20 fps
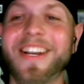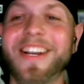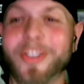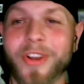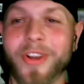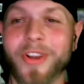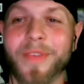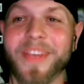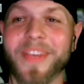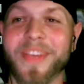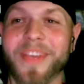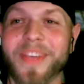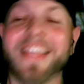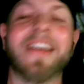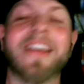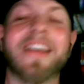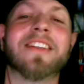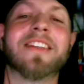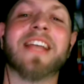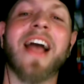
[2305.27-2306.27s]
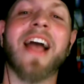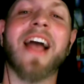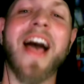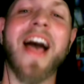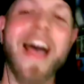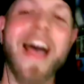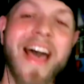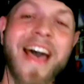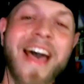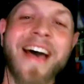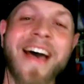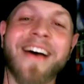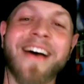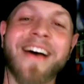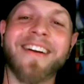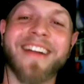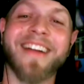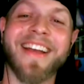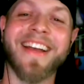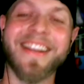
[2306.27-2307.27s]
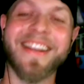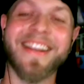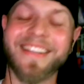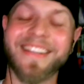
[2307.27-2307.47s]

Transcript: trivia thing. I was like, all right,